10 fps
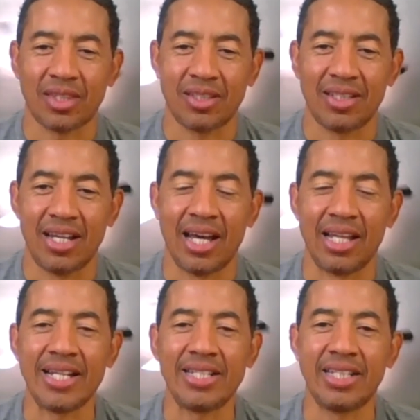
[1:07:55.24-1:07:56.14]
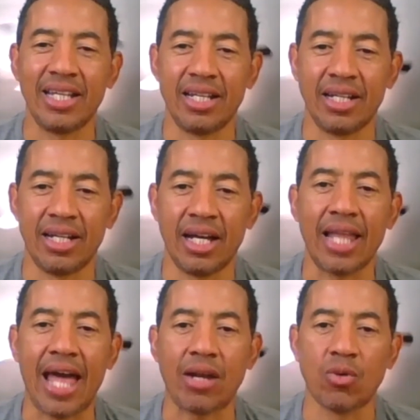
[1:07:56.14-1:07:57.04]
I like to get a
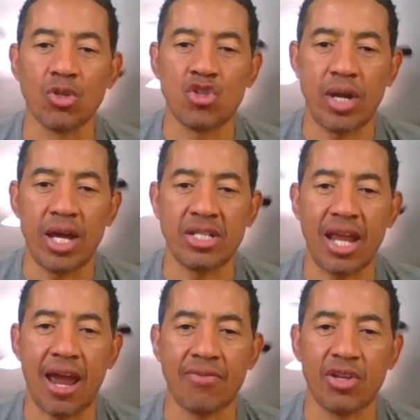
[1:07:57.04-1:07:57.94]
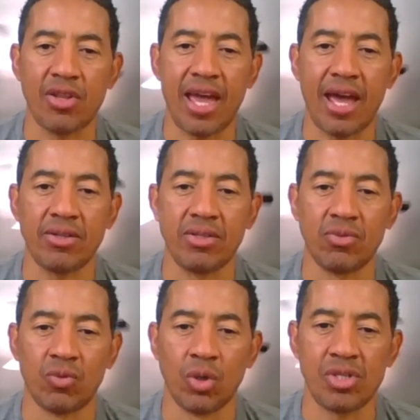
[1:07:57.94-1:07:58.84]
lateral stretch after that
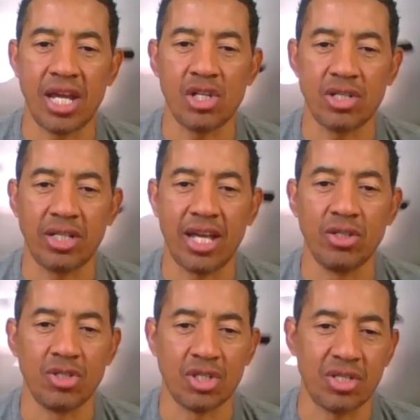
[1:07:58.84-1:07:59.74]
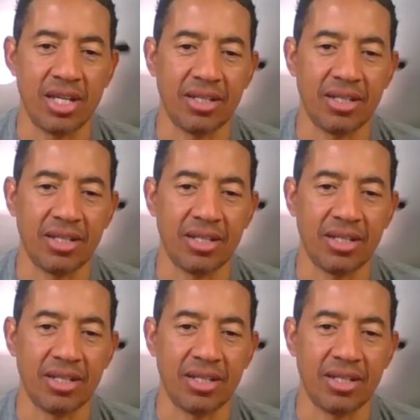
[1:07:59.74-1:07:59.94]
rotation that you just did.